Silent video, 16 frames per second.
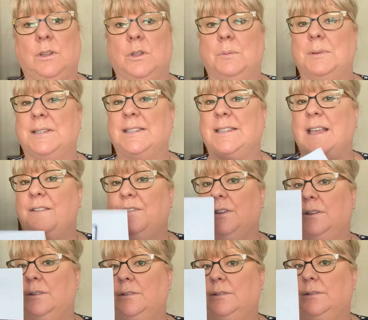Number
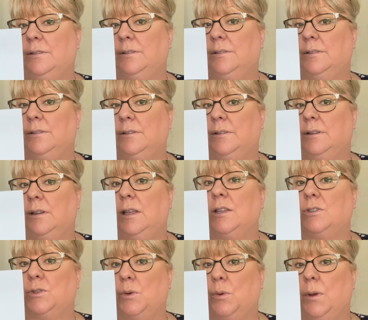seven, a
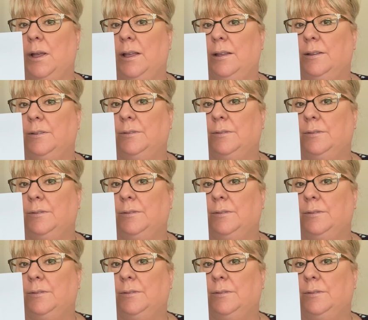square.